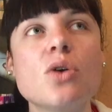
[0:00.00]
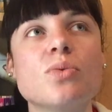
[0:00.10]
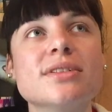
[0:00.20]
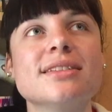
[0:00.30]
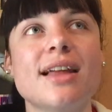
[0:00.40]

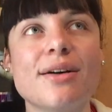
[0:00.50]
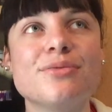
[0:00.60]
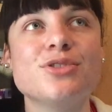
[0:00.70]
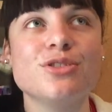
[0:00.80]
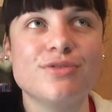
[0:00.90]
would
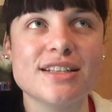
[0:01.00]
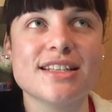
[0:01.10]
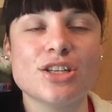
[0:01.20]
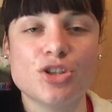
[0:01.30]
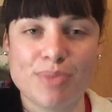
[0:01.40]
love to
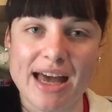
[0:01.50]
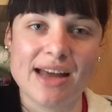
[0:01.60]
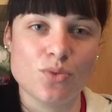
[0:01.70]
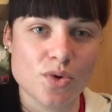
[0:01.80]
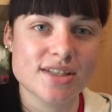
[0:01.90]
visit
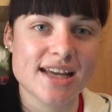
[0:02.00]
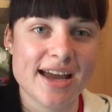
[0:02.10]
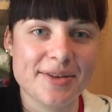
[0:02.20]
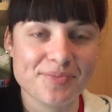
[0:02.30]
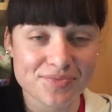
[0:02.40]
Japan one
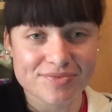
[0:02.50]
day.